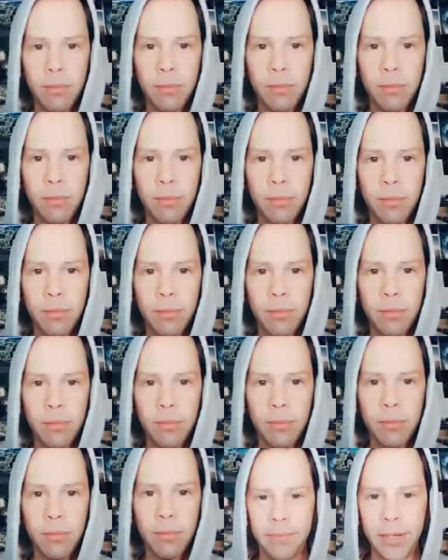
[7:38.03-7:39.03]
share to
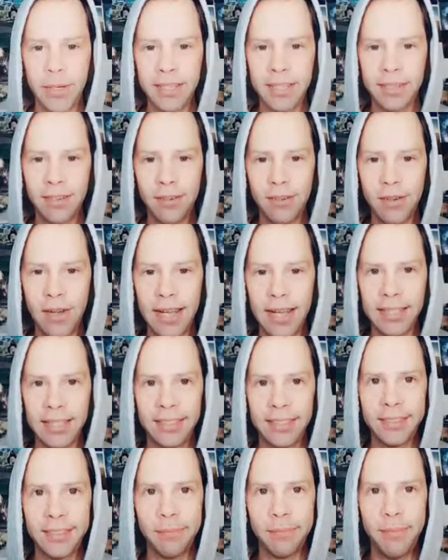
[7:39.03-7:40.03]
Facebook.
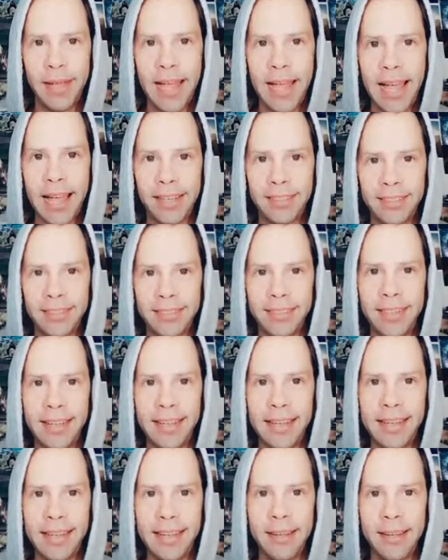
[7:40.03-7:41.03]
Nice, I'm back.
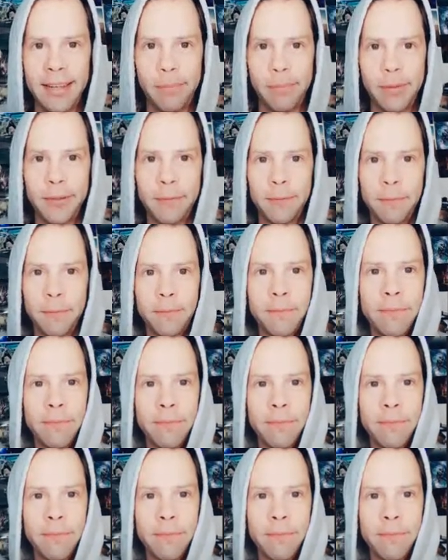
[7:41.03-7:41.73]
Stop!